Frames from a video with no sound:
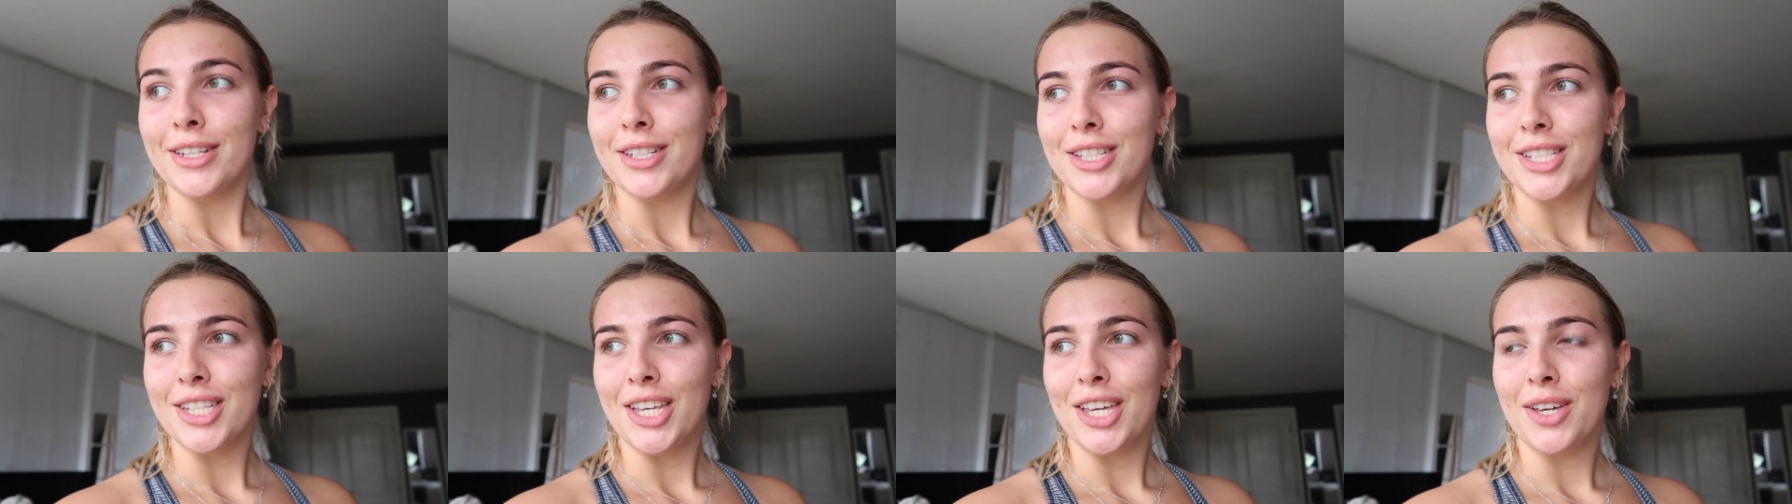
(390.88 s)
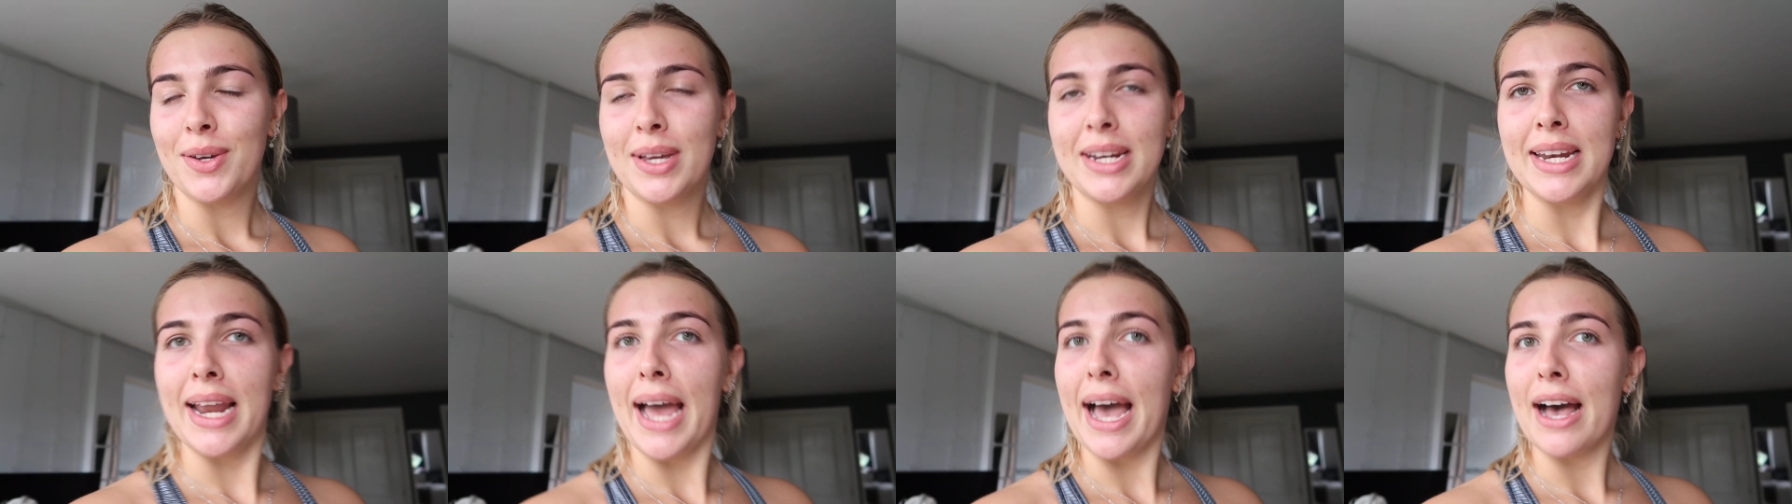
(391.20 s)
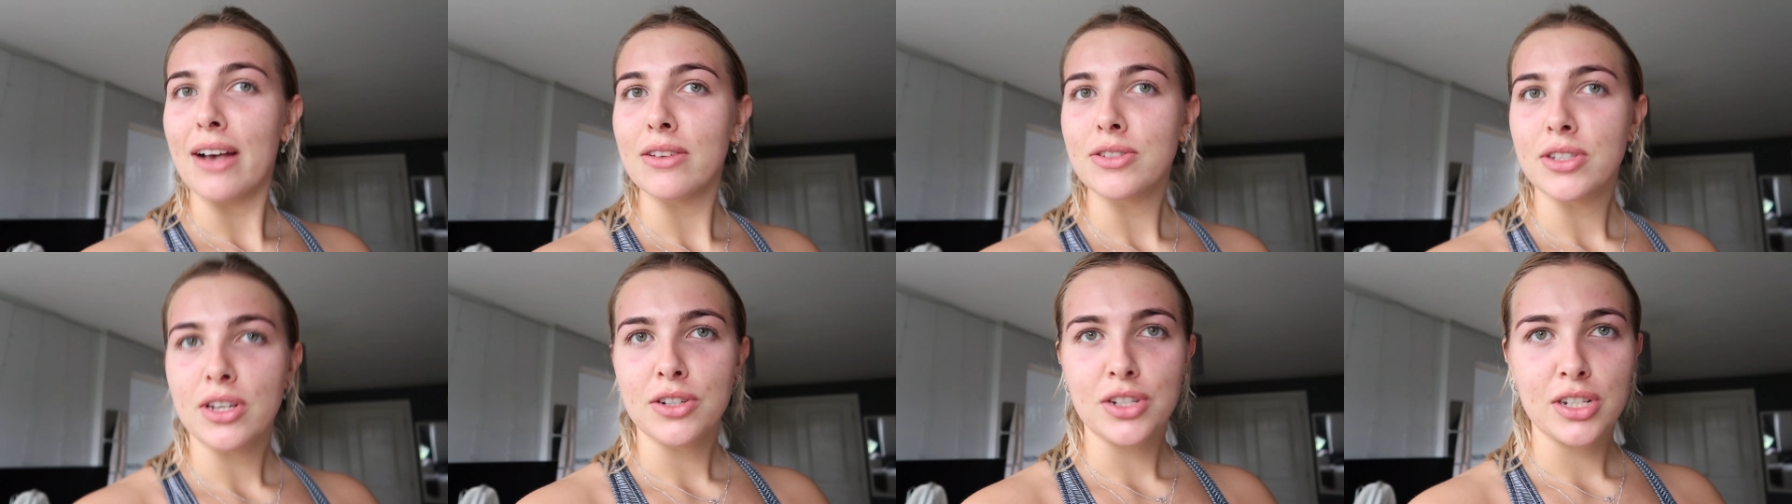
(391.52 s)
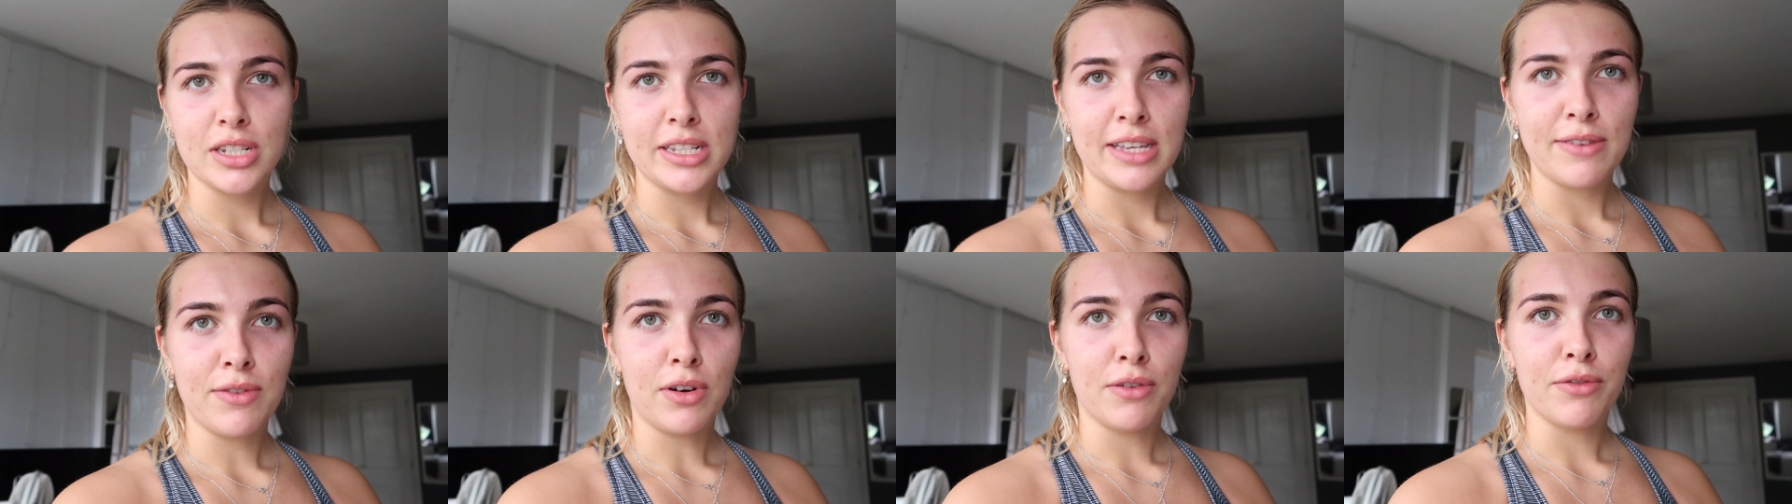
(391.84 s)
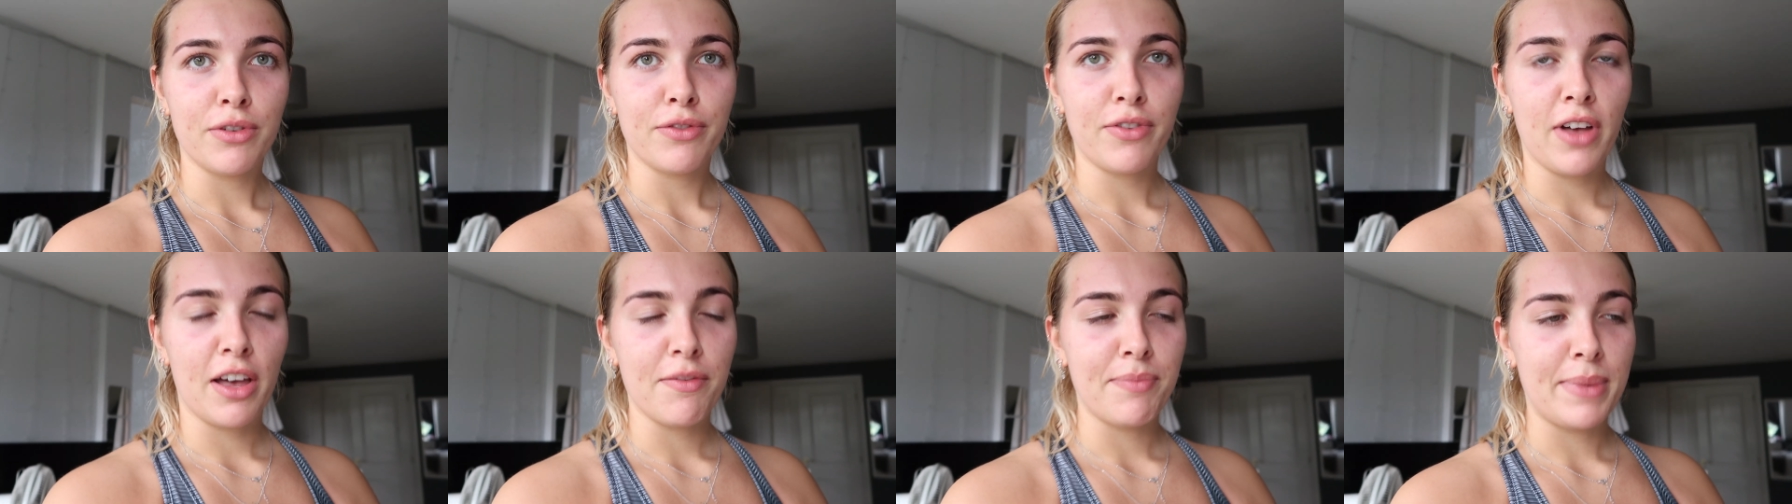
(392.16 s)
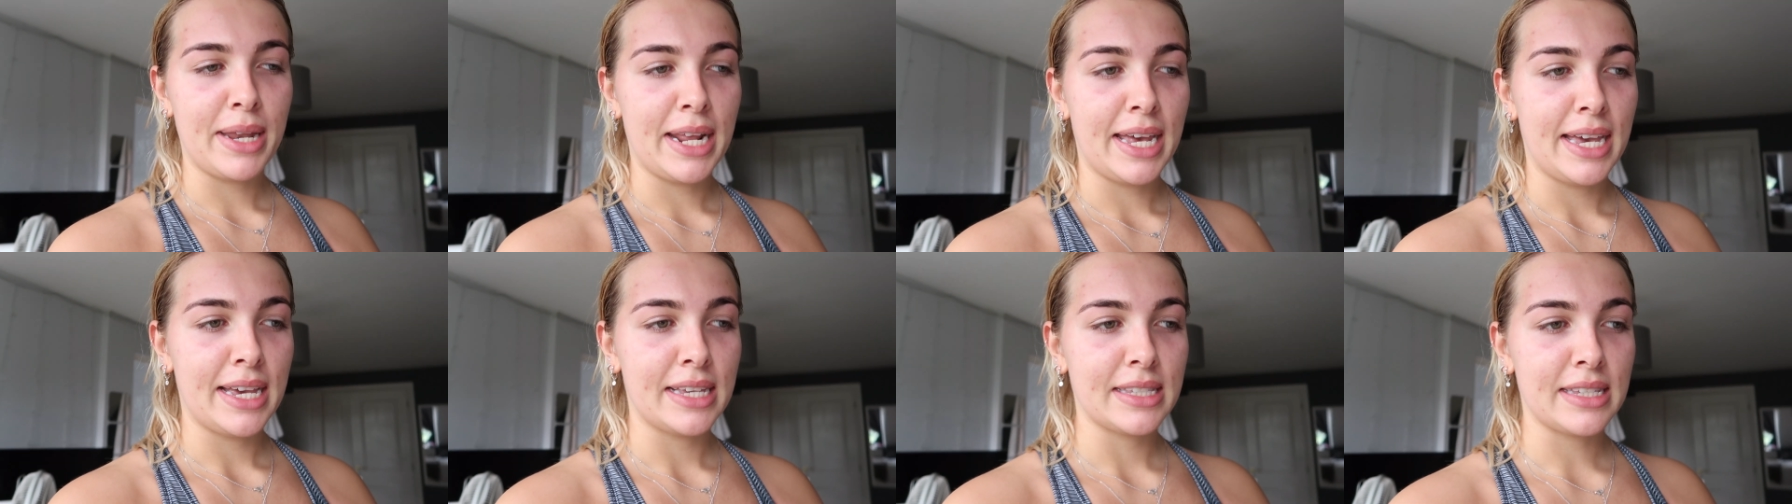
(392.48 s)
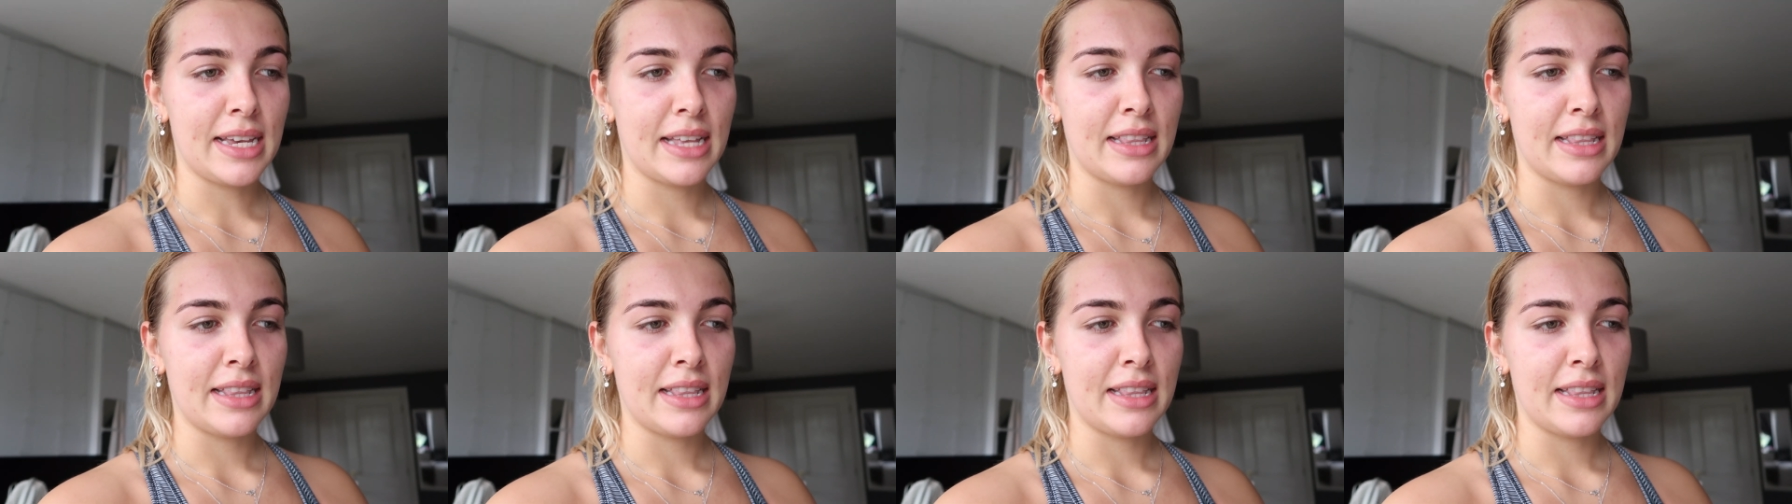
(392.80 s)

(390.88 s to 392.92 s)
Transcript: do now. So I'll just leave it on for 5 minutes,